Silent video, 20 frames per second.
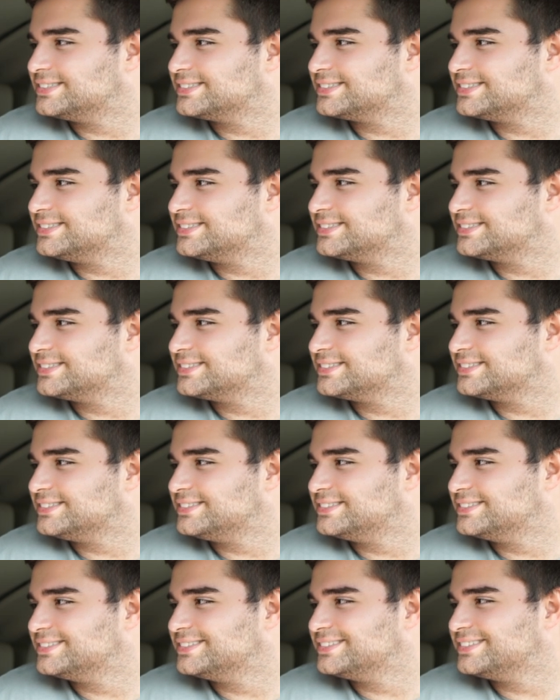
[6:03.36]

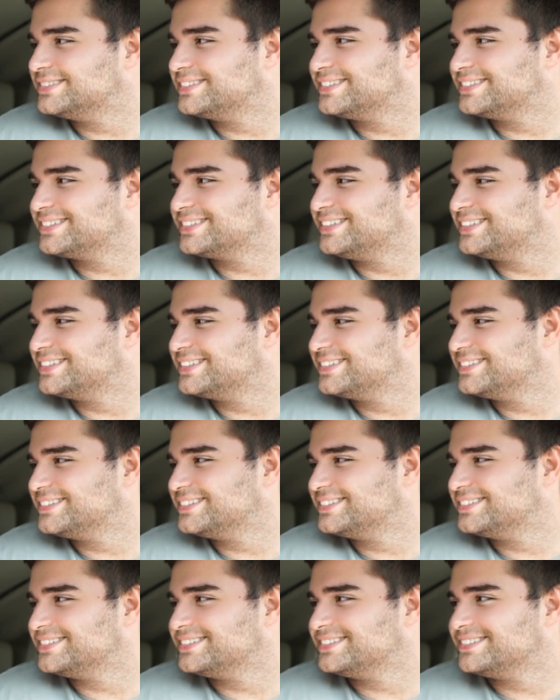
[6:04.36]

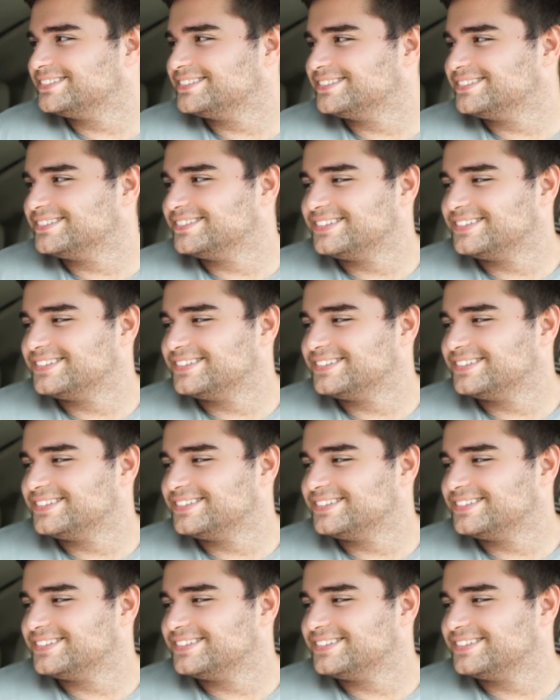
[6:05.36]
(silent)